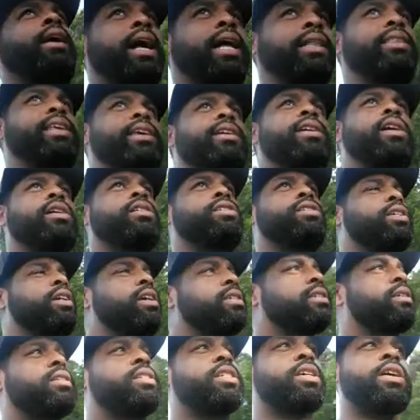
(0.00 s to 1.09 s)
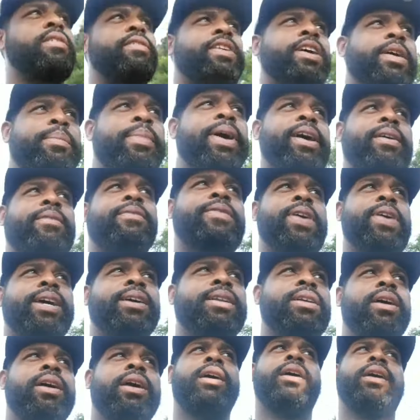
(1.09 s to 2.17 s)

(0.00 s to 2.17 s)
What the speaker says: I think Garcia is a tough comeback fight,